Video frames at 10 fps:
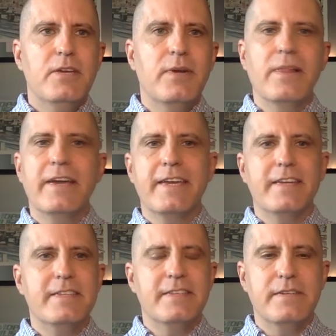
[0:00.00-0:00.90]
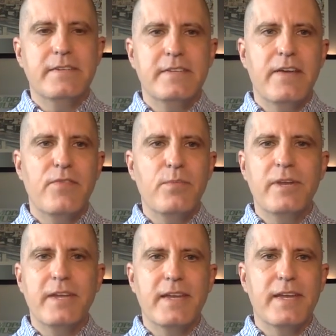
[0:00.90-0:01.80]
I liken it to
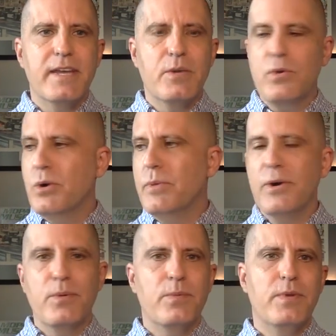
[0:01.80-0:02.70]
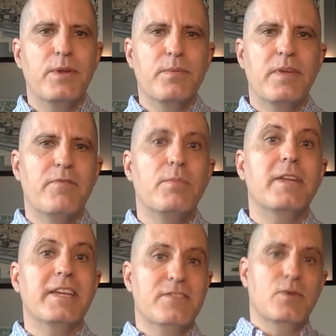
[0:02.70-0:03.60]
everybody getting in a rowboat and
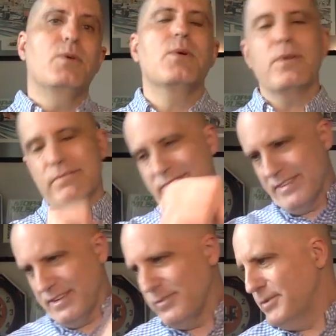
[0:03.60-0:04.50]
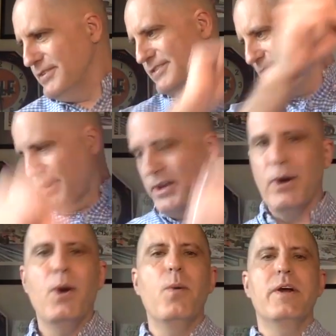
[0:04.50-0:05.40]
everybody gets an oar and we just start
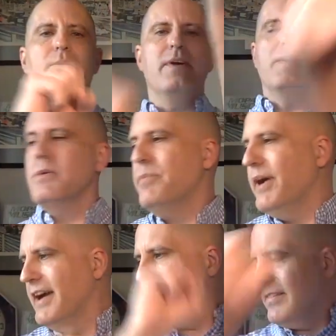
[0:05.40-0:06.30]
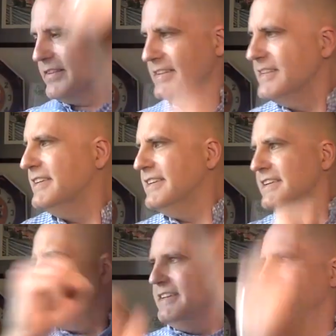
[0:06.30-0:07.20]
going, right? We're paddling.
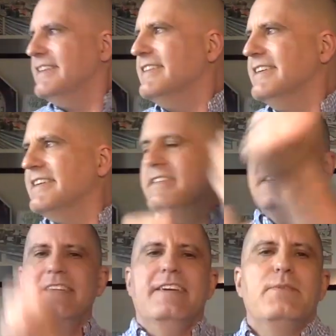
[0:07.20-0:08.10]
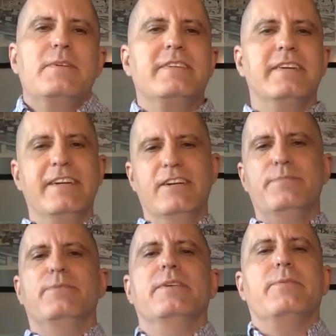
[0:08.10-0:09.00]
And at the end of the day, we're
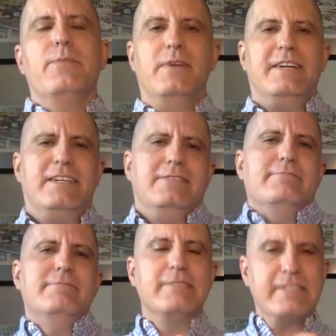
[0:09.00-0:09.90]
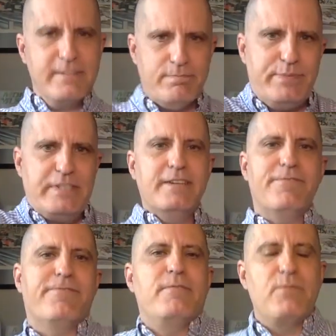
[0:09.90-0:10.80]
tired. We're like, wow, we can
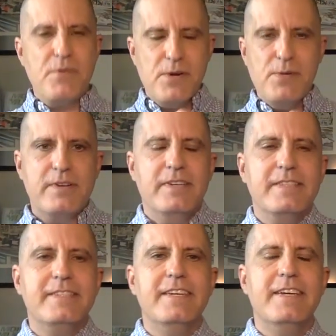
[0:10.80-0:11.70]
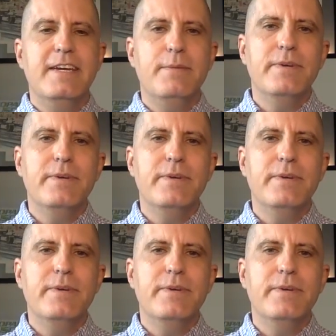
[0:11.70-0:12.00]
buff from rowing all day.